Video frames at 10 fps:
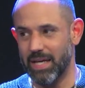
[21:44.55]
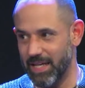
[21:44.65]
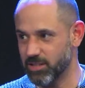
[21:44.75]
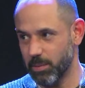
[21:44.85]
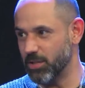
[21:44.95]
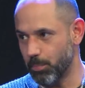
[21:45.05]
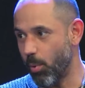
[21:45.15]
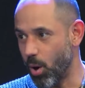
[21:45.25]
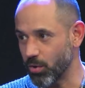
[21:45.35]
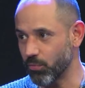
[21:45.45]
is, is
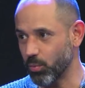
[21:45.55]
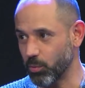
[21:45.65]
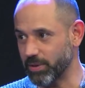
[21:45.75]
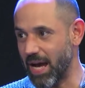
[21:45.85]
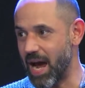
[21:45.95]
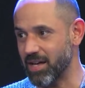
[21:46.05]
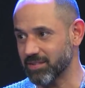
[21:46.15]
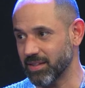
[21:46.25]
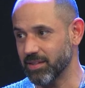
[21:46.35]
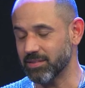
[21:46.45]
part of what, what the
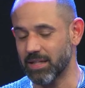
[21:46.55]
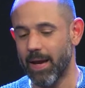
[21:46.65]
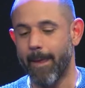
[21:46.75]
ask is.